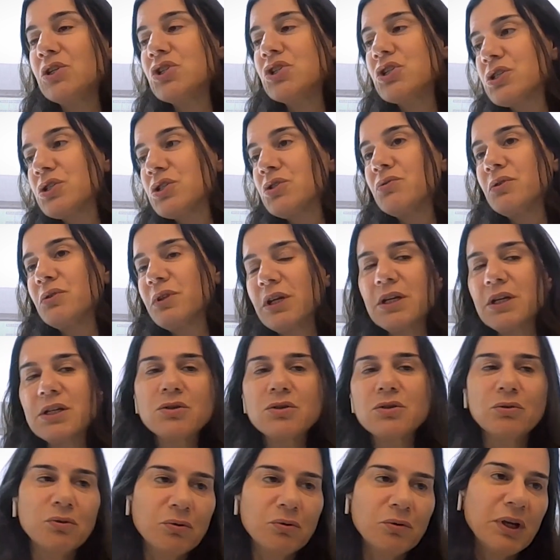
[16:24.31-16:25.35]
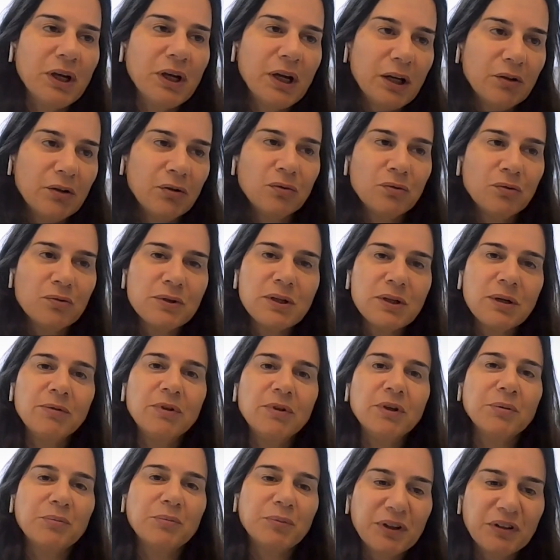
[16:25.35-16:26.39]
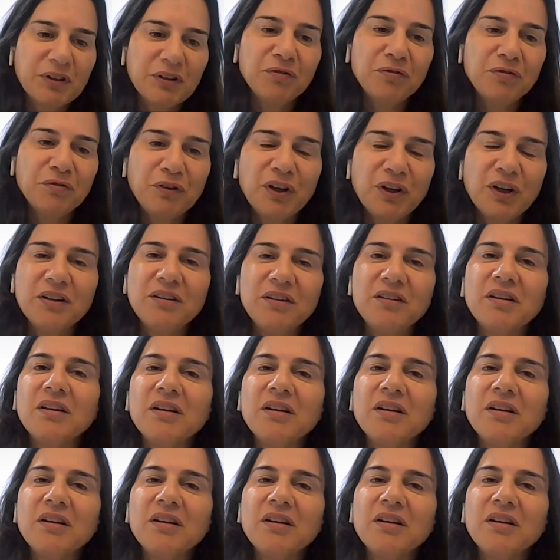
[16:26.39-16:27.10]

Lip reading: just do this or do that or do something a bit different,